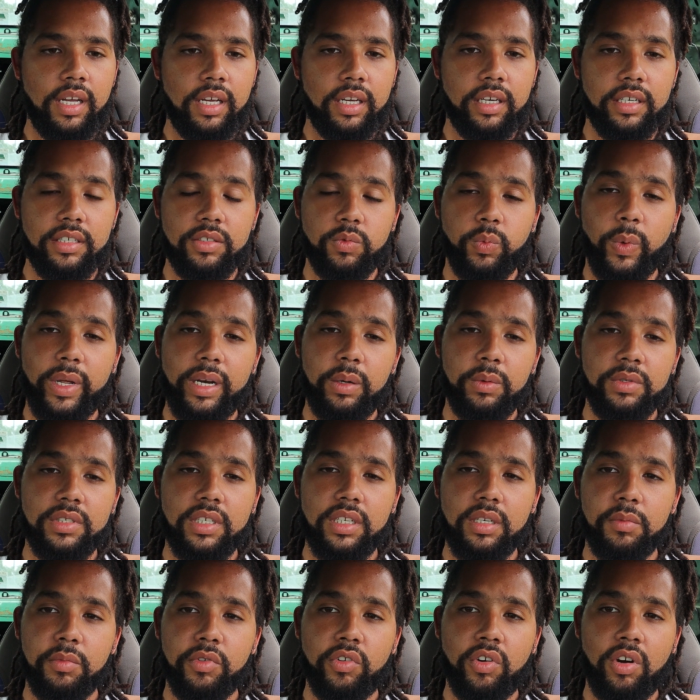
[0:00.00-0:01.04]
because when it was
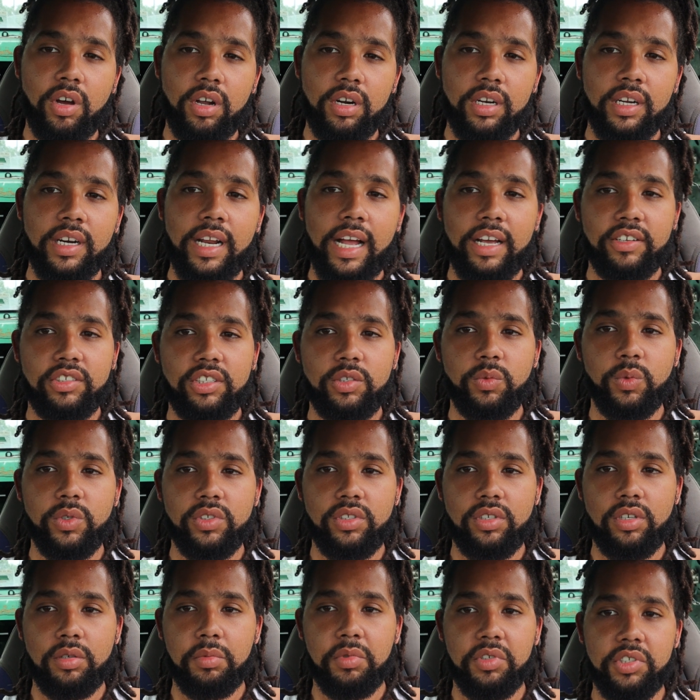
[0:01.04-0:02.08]
in the Marauder, it actually
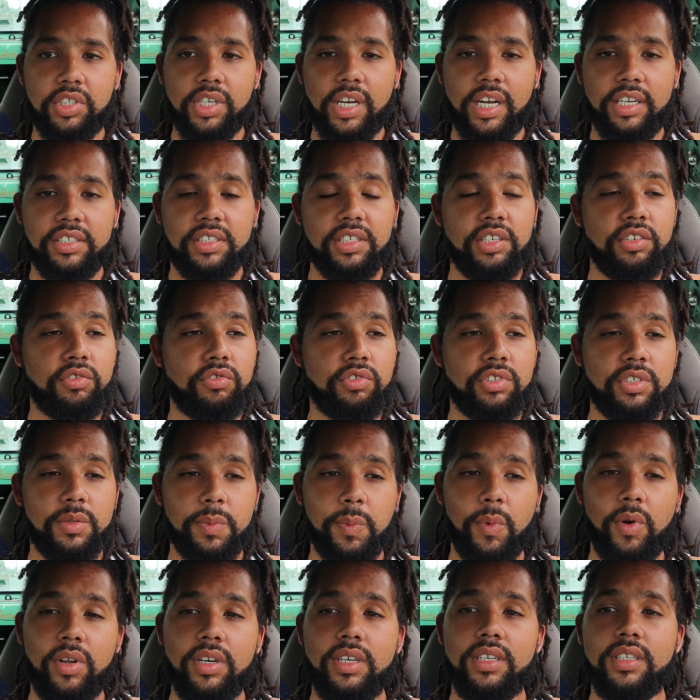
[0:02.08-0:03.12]
was turbocharged and it
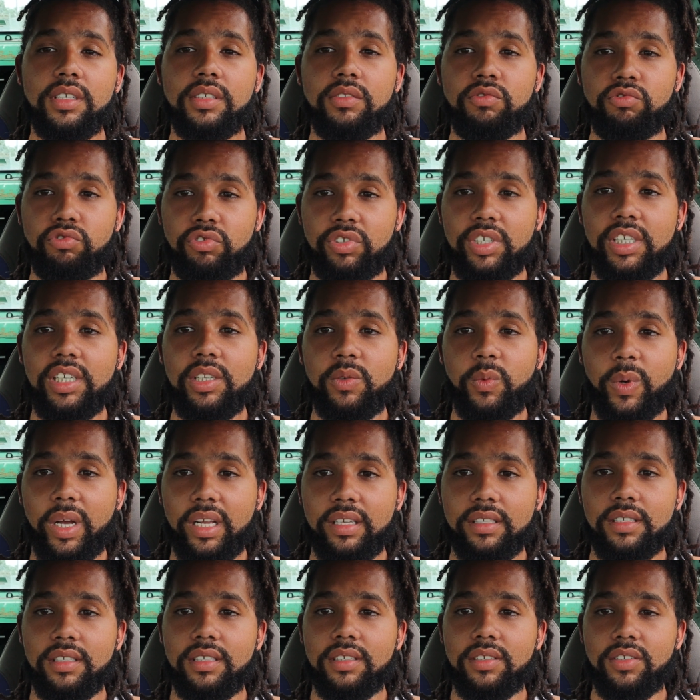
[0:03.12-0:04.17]
responded really
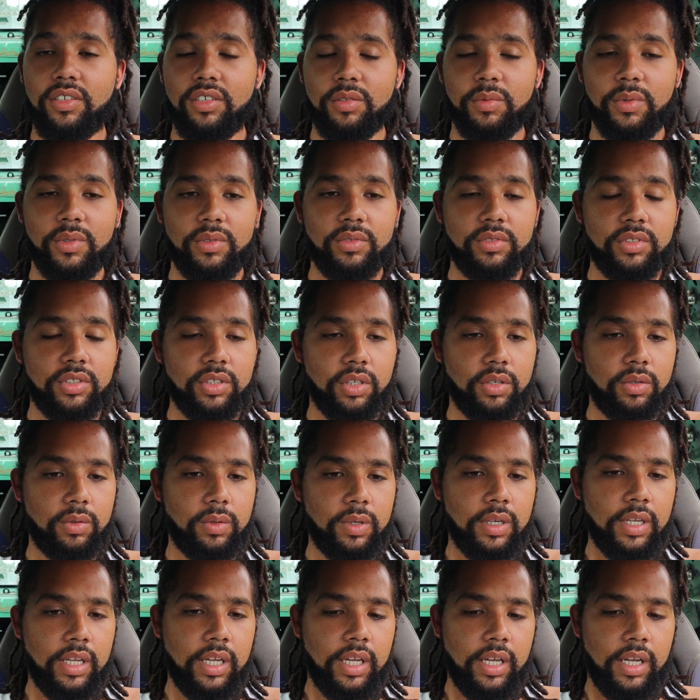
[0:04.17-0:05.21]
well to the turbo. So
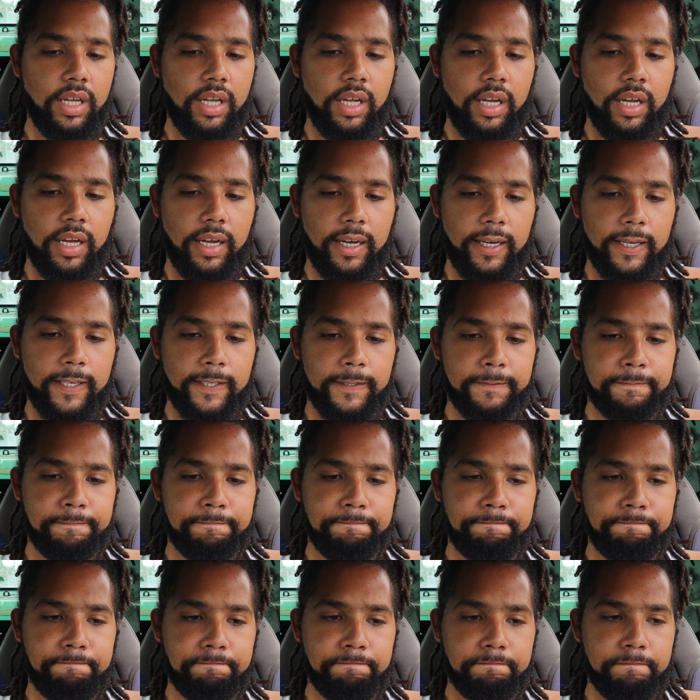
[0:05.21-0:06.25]

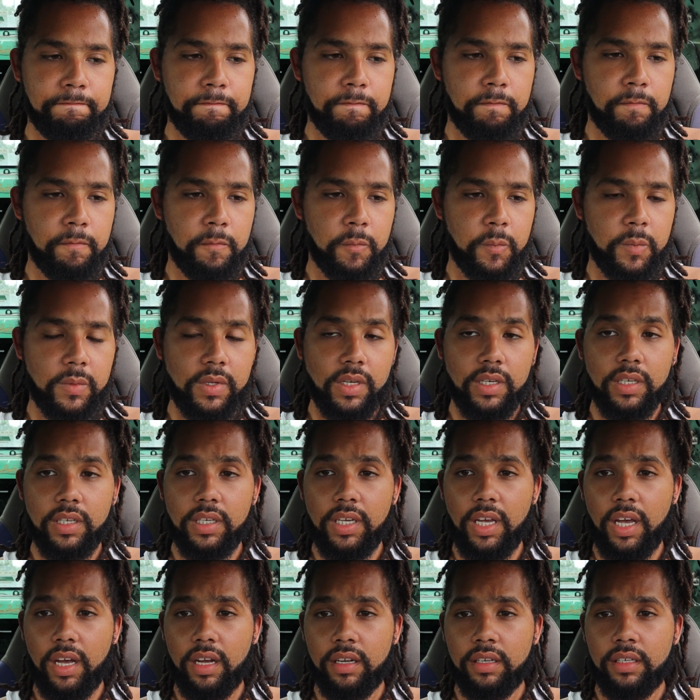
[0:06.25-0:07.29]

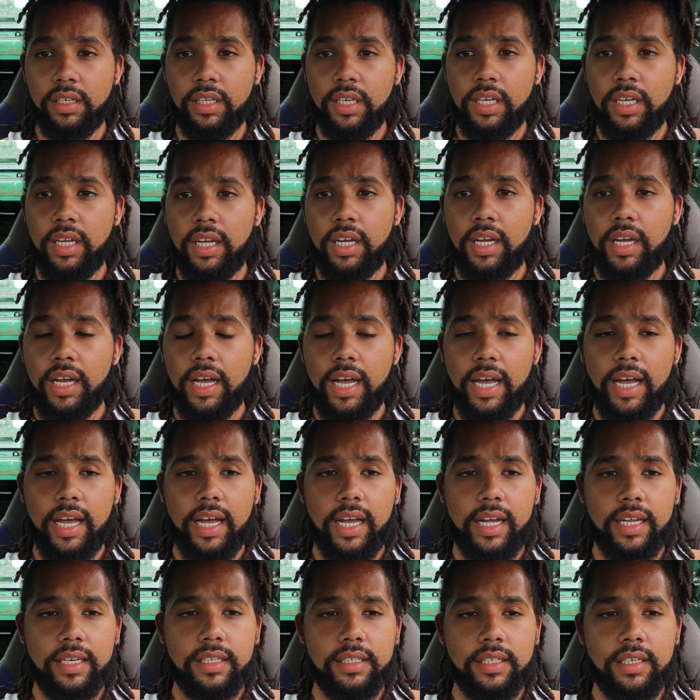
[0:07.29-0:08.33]
yeah,
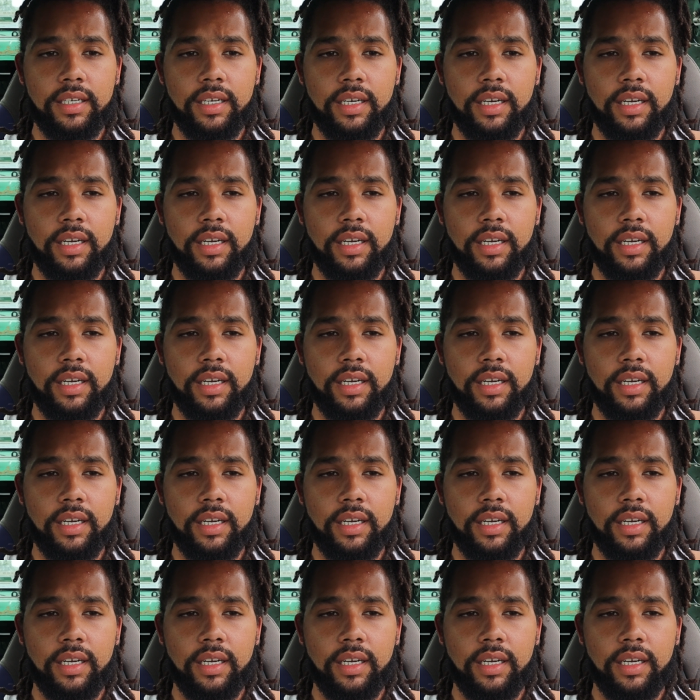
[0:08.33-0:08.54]
and